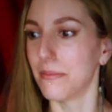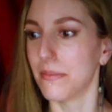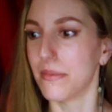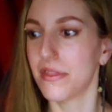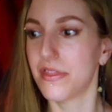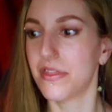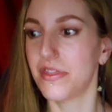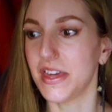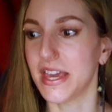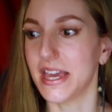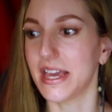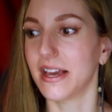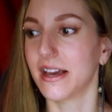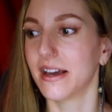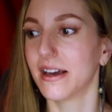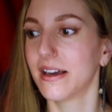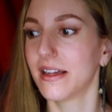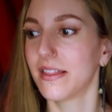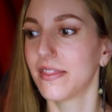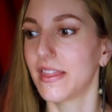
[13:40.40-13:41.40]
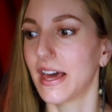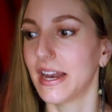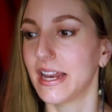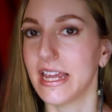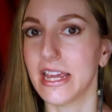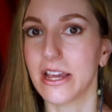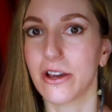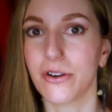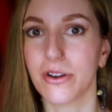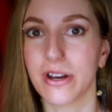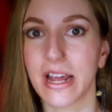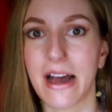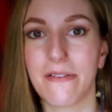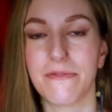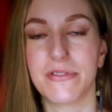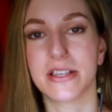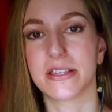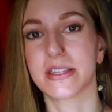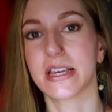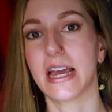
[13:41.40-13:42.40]
thing that he could have
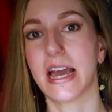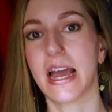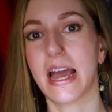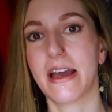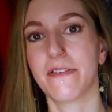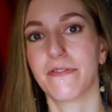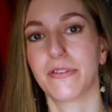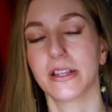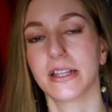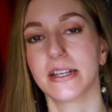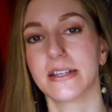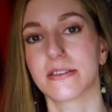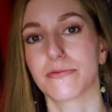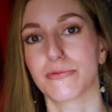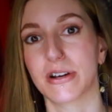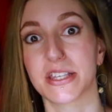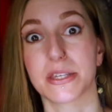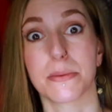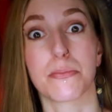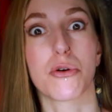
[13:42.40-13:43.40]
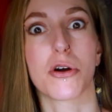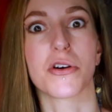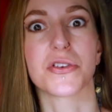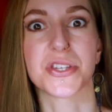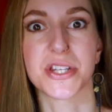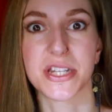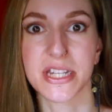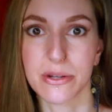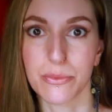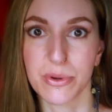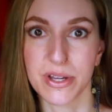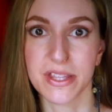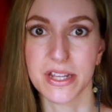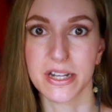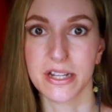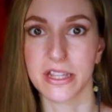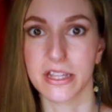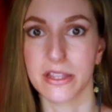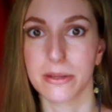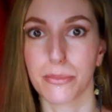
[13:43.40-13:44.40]
this effortless reciprocity with
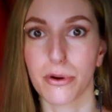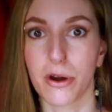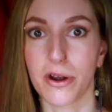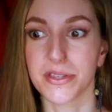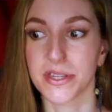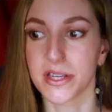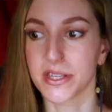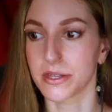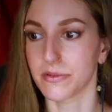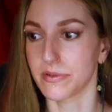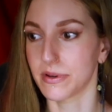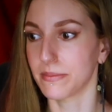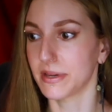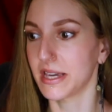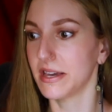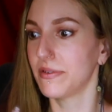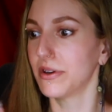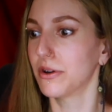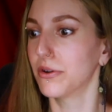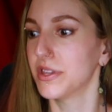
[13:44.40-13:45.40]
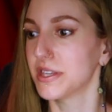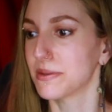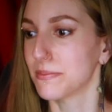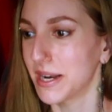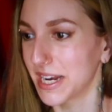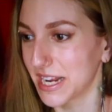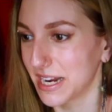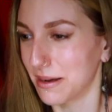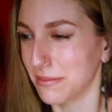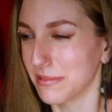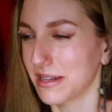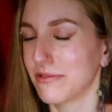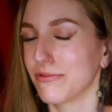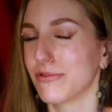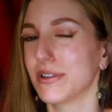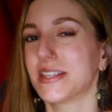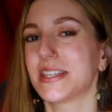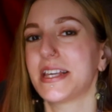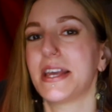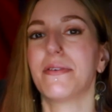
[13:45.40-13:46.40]
in the process of, I'm giving all this money and I'm
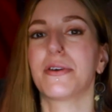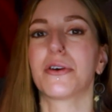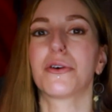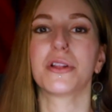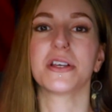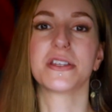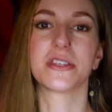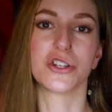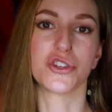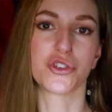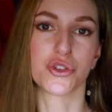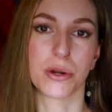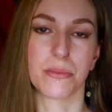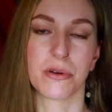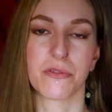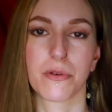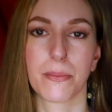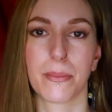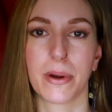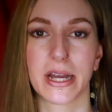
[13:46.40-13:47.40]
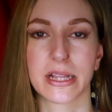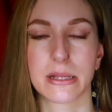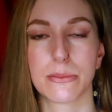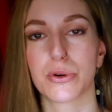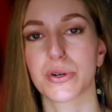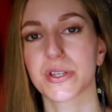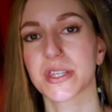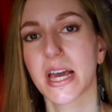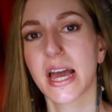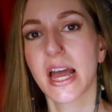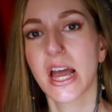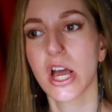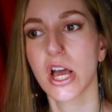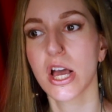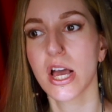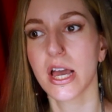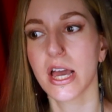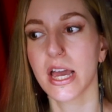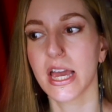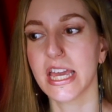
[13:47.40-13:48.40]
receiving all this enjoyment from buying the books.
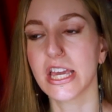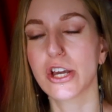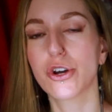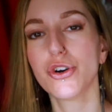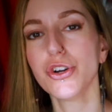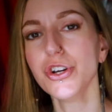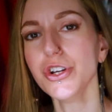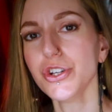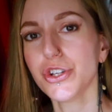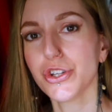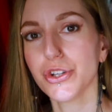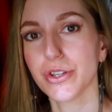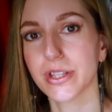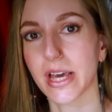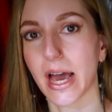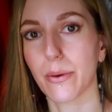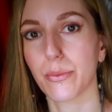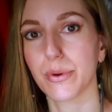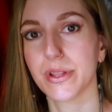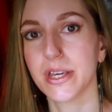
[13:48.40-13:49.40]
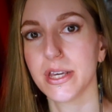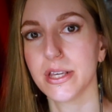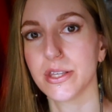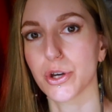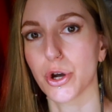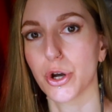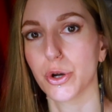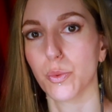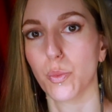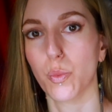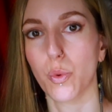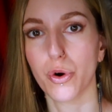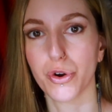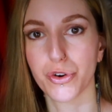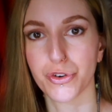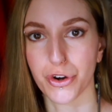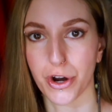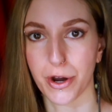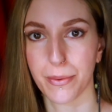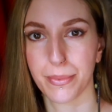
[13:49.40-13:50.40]
He couldn't do that with his own
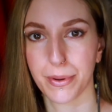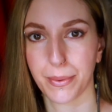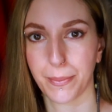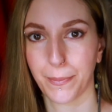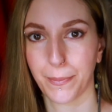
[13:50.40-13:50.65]
wardrobe.